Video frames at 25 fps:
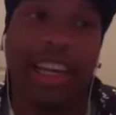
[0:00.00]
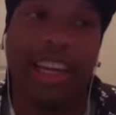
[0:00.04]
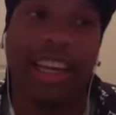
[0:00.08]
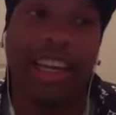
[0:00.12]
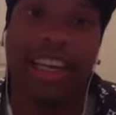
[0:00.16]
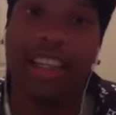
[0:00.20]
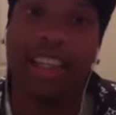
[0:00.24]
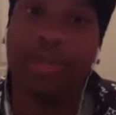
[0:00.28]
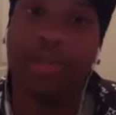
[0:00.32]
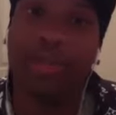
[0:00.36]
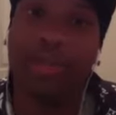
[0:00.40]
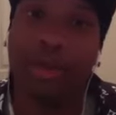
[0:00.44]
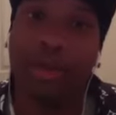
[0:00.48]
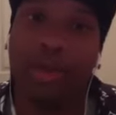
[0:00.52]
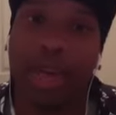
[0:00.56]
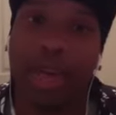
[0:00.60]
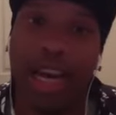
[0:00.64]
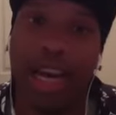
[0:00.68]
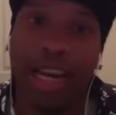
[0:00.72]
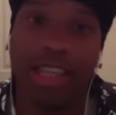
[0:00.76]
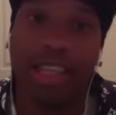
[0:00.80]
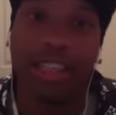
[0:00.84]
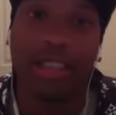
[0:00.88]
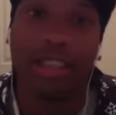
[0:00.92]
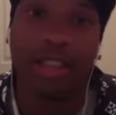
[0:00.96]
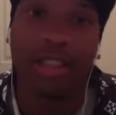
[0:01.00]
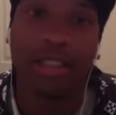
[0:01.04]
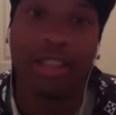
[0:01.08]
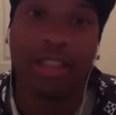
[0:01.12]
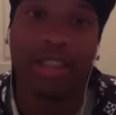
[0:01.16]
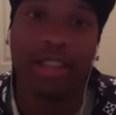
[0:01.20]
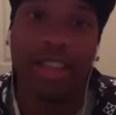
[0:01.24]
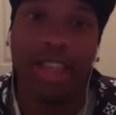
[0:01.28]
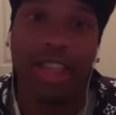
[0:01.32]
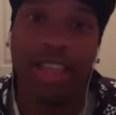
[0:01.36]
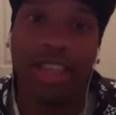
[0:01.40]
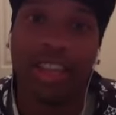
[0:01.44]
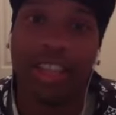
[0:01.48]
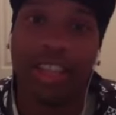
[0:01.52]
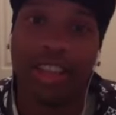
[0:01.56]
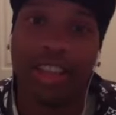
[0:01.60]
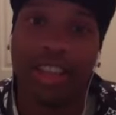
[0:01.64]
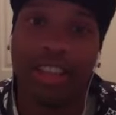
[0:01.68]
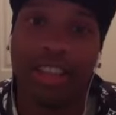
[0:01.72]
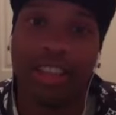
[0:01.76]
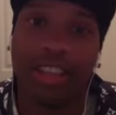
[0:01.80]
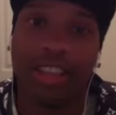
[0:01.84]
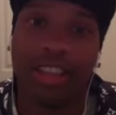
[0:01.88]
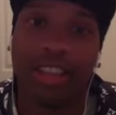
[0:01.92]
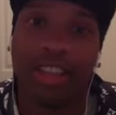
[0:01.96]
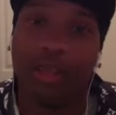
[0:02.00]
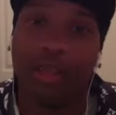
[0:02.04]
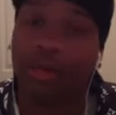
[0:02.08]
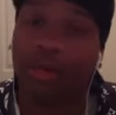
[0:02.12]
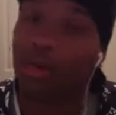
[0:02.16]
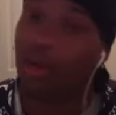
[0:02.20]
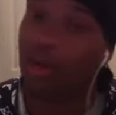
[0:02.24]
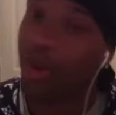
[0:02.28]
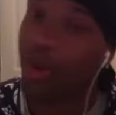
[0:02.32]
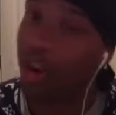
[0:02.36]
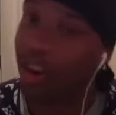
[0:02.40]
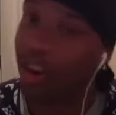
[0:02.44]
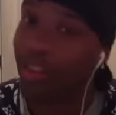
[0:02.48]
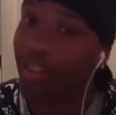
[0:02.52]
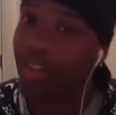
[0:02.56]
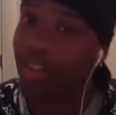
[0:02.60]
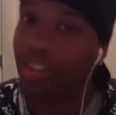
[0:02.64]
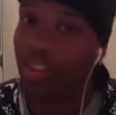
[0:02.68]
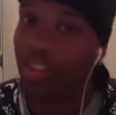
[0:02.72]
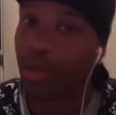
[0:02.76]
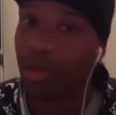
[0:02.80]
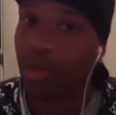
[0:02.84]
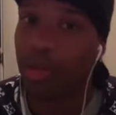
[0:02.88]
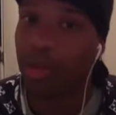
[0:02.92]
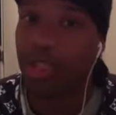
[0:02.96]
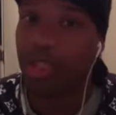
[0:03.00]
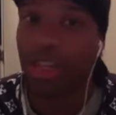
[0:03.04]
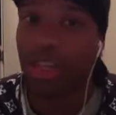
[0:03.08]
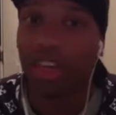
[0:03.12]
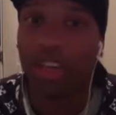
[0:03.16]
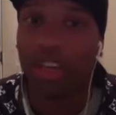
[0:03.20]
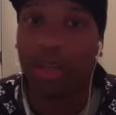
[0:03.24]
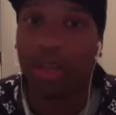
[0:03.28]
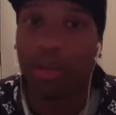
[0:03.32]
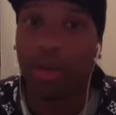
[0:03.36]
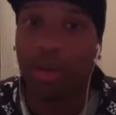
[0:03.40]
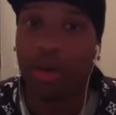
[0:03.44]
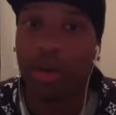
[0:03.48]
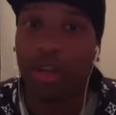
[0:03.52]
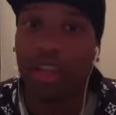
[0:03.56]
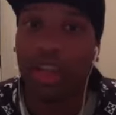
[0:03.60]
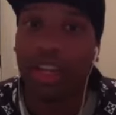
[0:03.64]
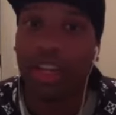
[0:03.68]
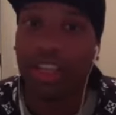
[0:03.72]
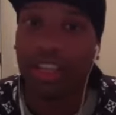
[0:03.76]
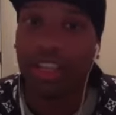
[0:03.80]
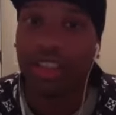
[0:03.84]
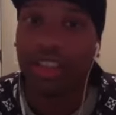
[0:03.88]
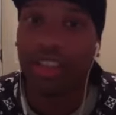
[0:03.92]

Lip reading: like the Bugattis and like the Ferraris, or are we talking more like?